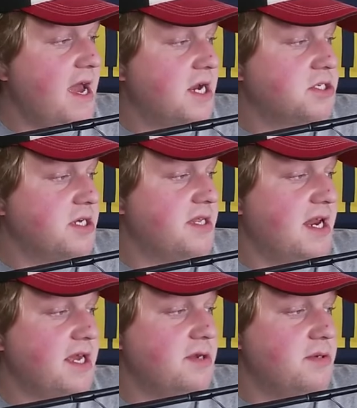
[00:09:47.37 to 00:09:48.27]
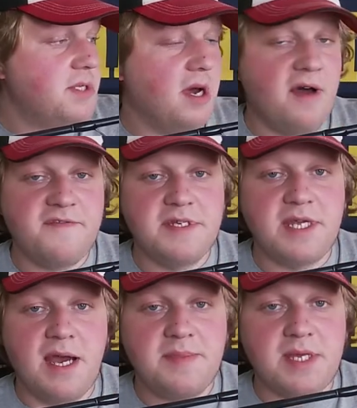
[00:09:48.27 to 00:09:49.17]
actually, that I use
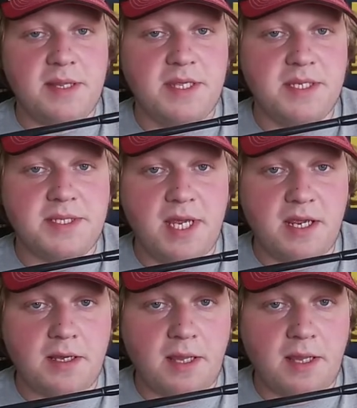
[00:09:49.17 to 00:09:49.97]
oftentimes on the St.